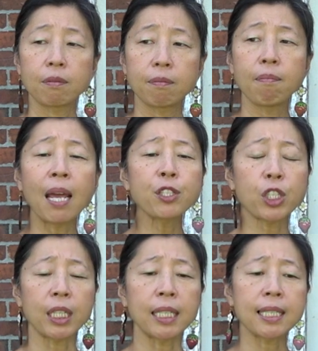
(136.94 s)

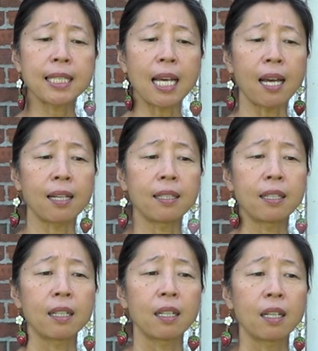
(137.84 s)
mention is that
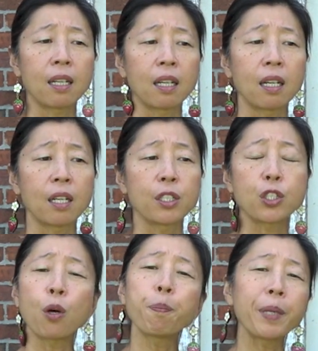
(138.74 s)

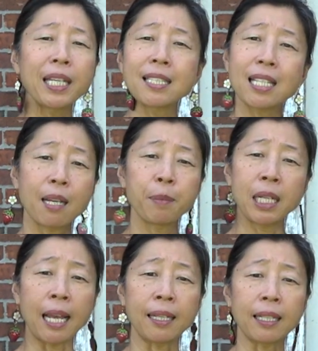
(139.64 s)
don't be
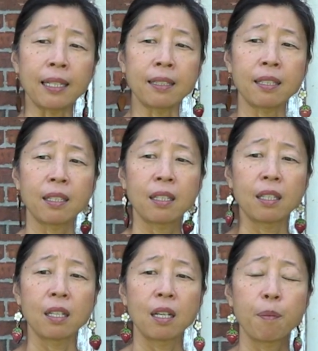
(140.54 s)
intimidated
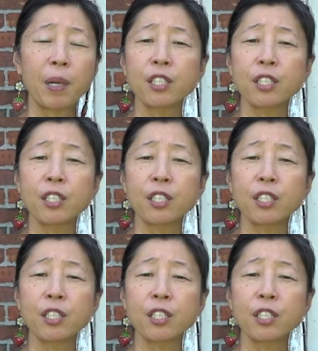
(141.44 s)
by